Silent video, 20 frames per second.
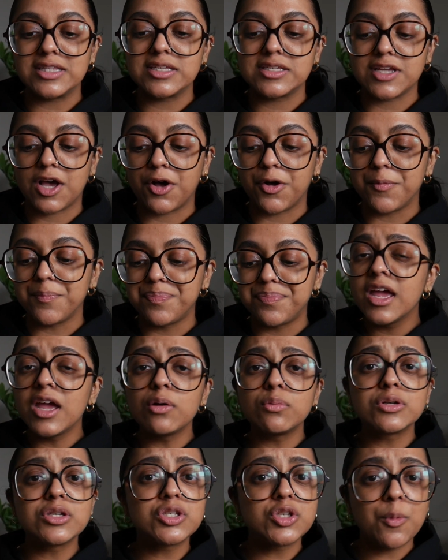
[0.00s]
So it
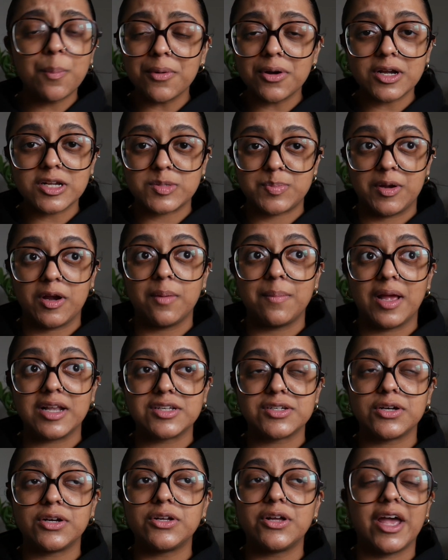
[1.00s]
was super
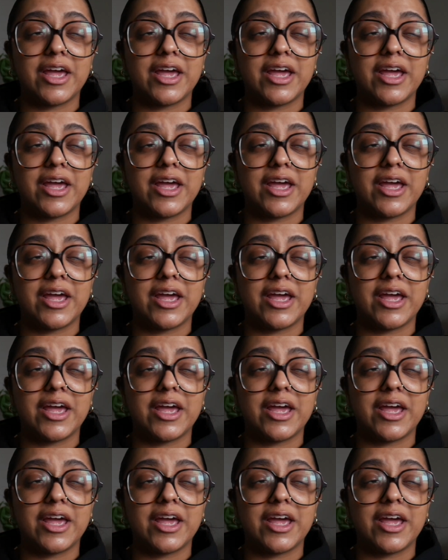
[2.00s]
experimental,